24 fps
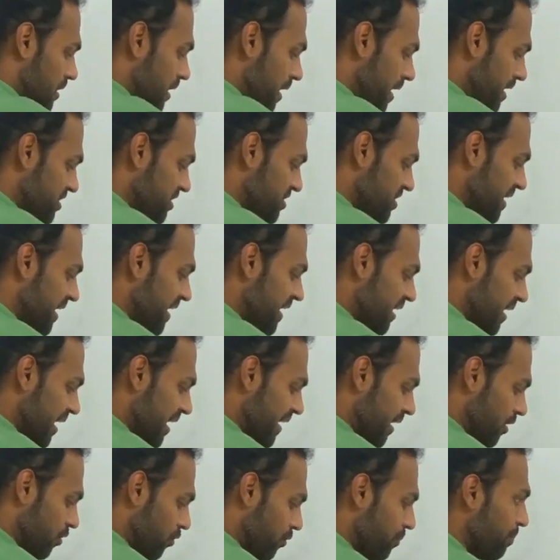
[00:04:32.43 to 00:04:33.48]
a straight
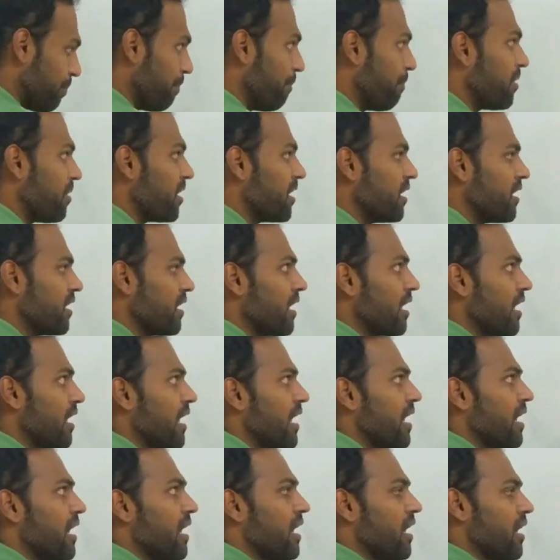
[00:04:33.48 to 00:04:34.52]
line now.
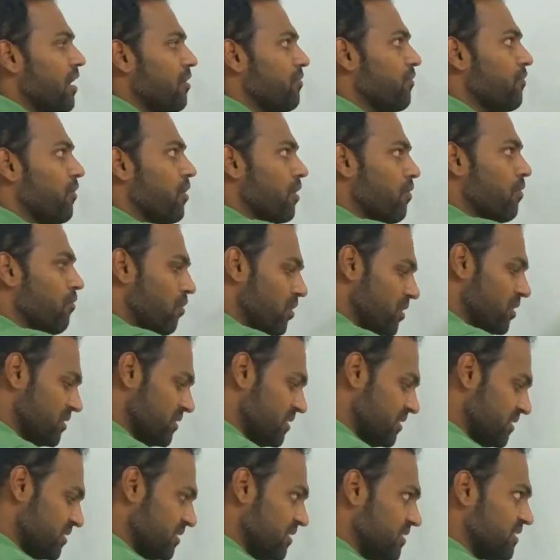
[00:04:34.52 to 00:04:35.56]
BAF1. What is
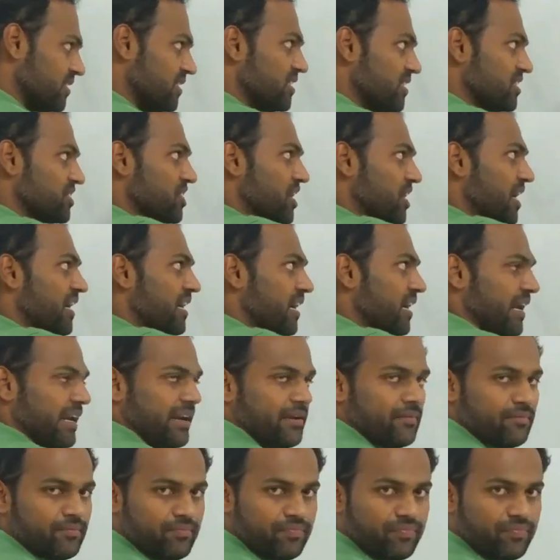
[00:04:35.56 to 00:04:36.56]
this? This is a straight line.